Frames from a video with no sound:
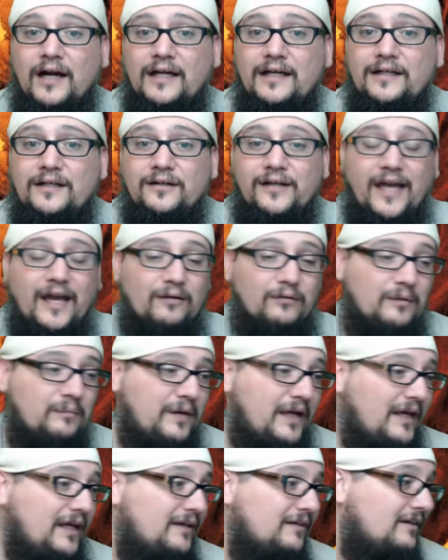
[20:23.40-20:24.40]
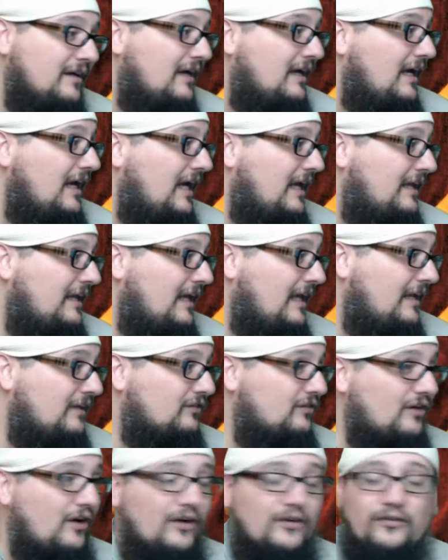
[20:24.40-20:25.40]
right you can't repent and
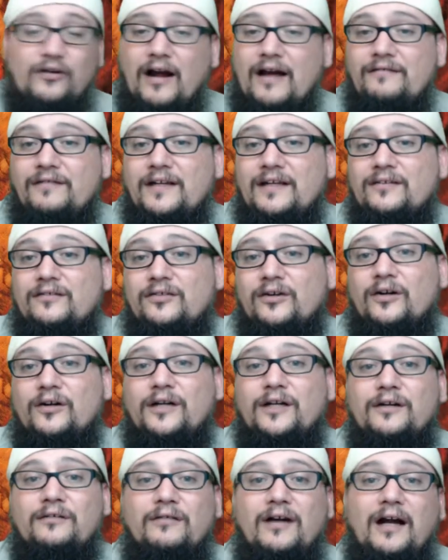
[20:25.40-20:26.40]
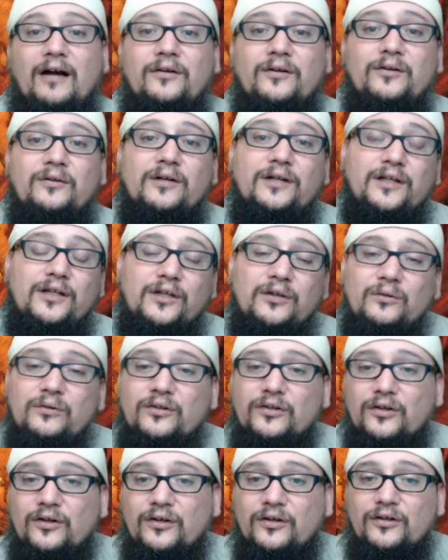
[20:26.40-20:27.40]
and start driving turning around doing a
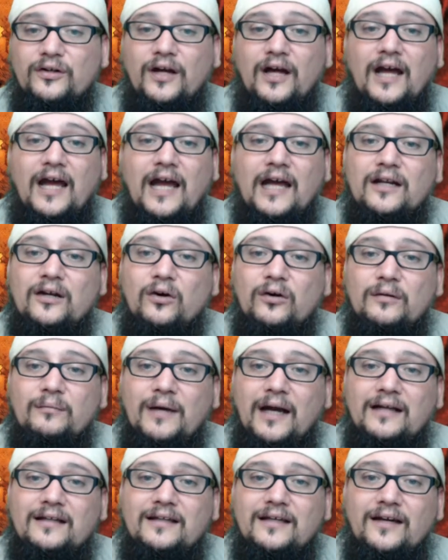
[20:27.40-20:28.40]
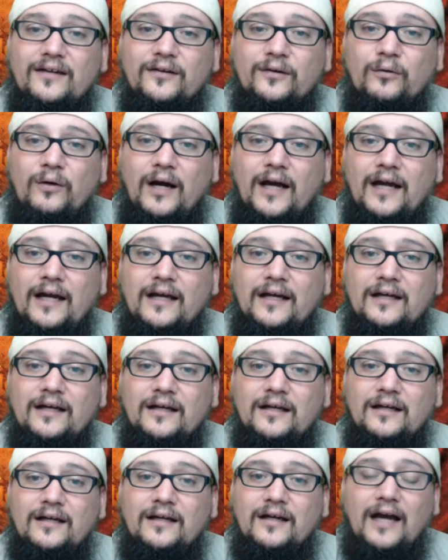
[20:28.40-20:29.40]
u-turn and going back the other way
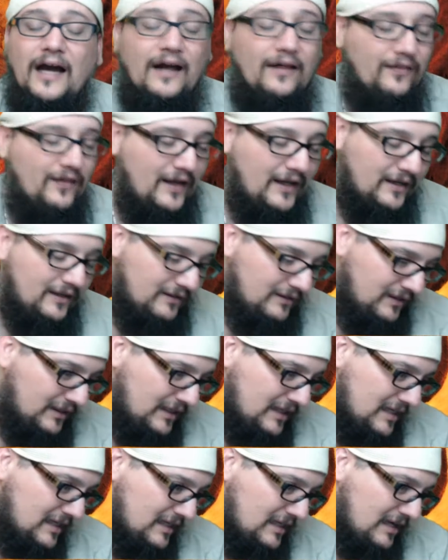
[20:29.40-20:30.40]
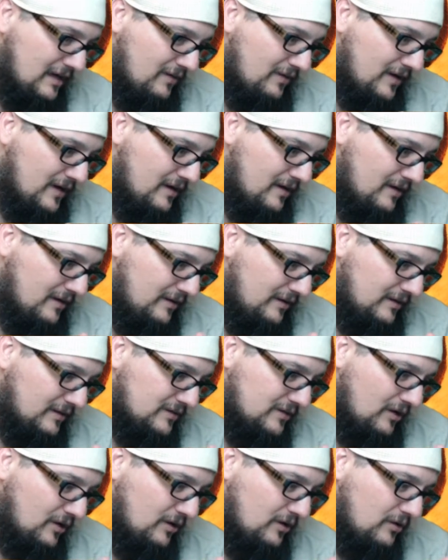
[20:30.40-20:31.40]
and then you get down there and
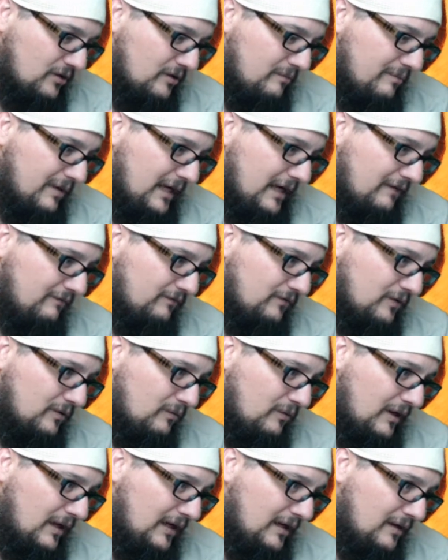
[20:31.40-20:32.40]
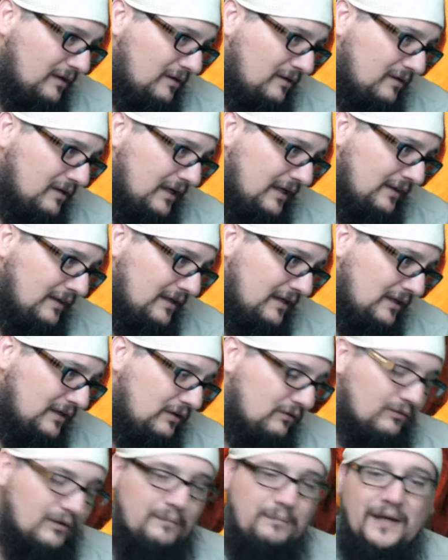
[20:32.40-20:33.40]
you start going bad for a while and
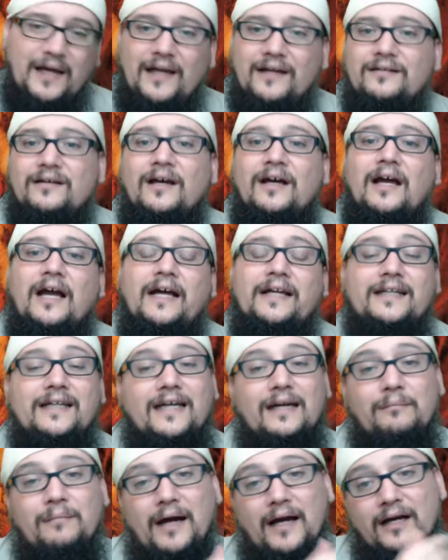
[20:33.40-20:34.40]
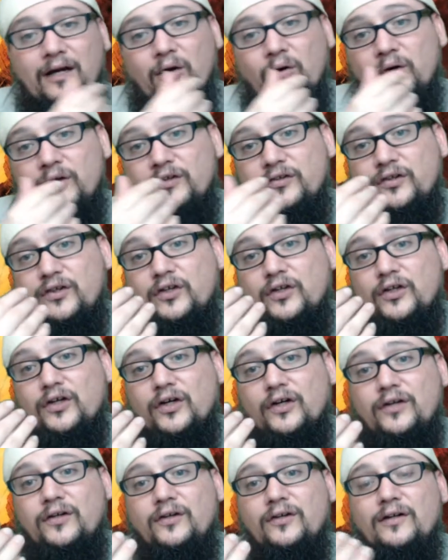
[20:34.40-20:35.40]
then you repent and you get back going to
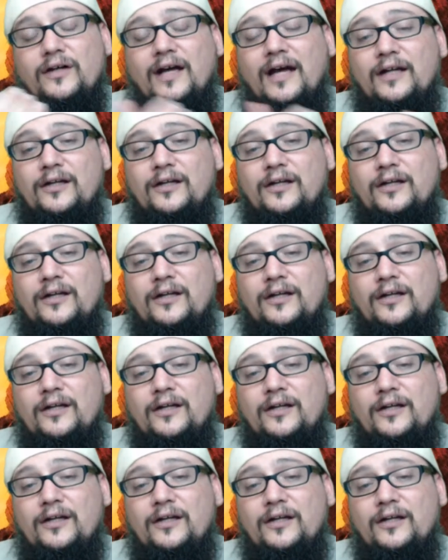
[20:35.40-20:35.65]
good